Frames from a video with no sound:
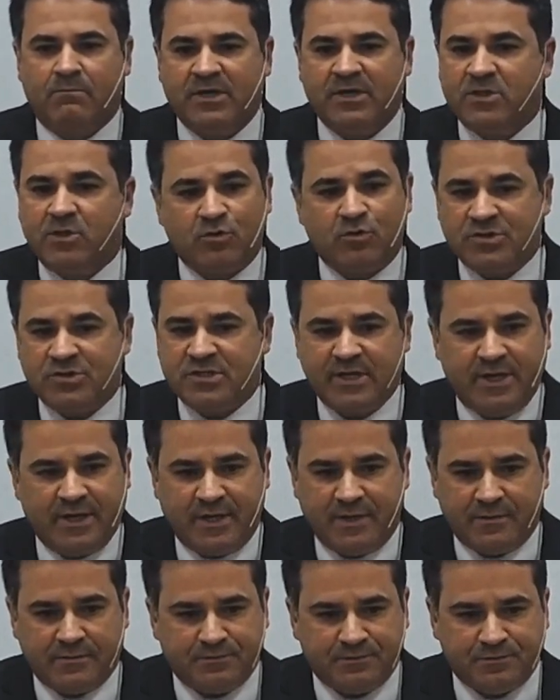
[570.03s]
they're
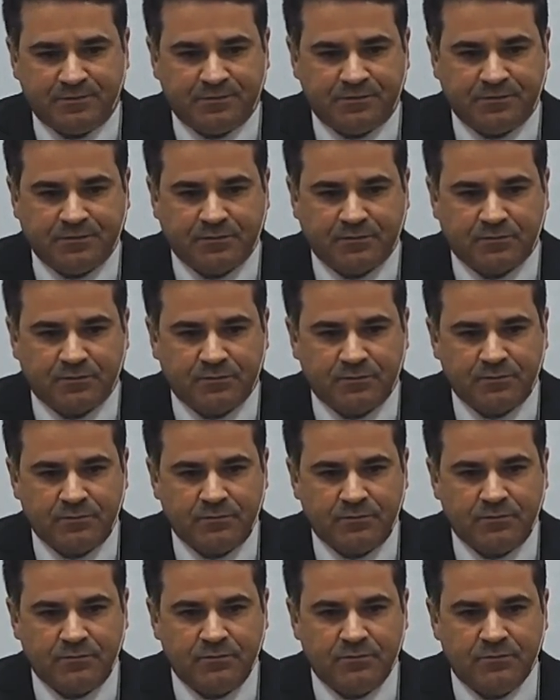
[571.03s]
trying to do, but
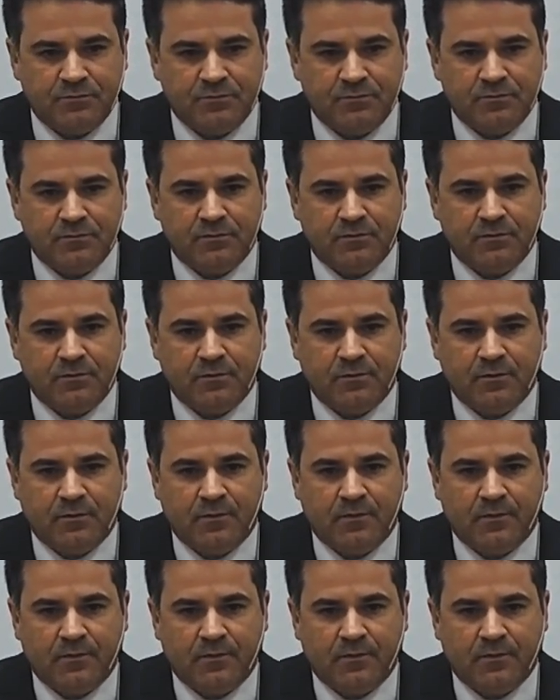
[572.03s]
they are unable